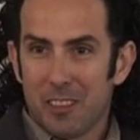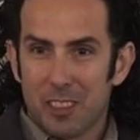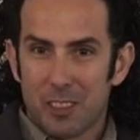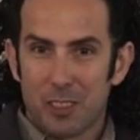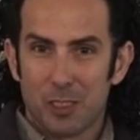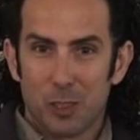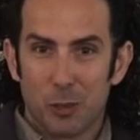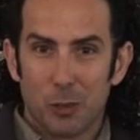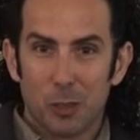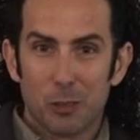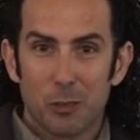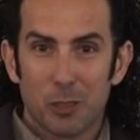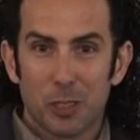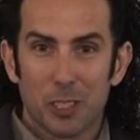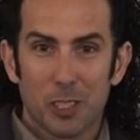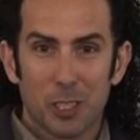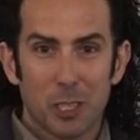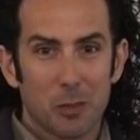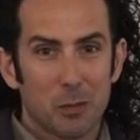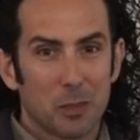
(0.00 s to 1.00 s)
Soil
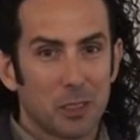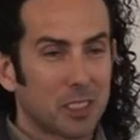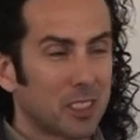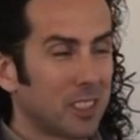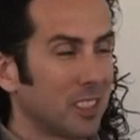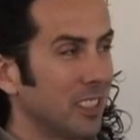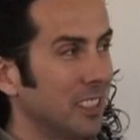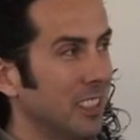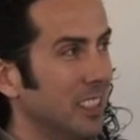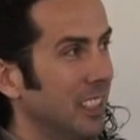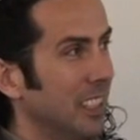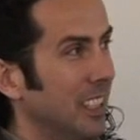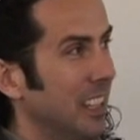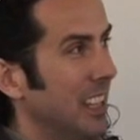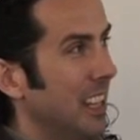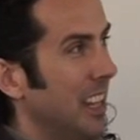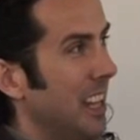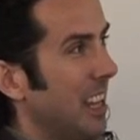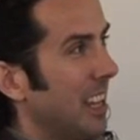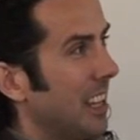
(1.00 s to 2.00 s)
disturbance
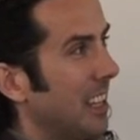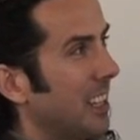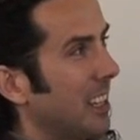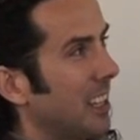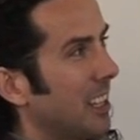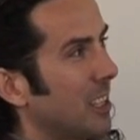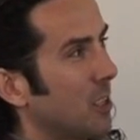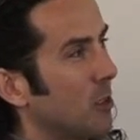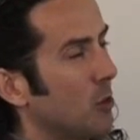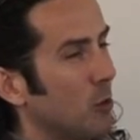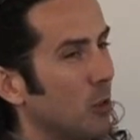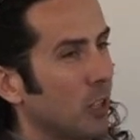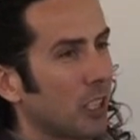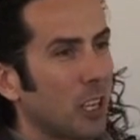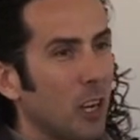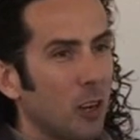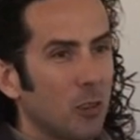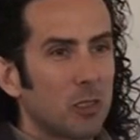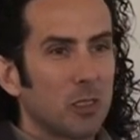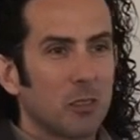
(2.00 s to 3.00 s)
or
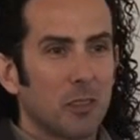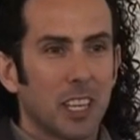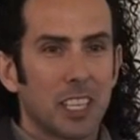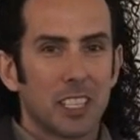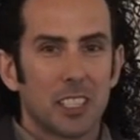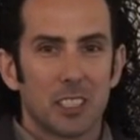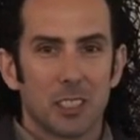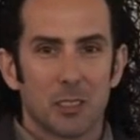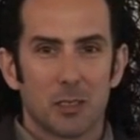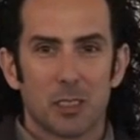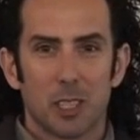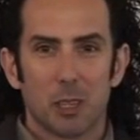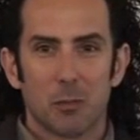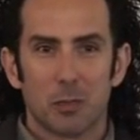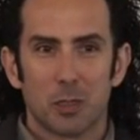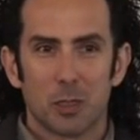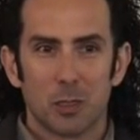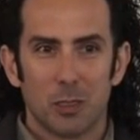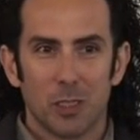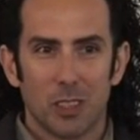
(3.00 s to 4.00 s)
cultivation of
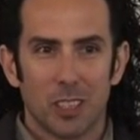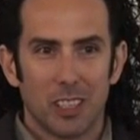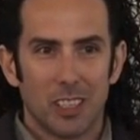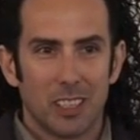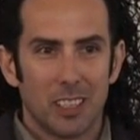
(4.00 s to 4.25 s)
some sort.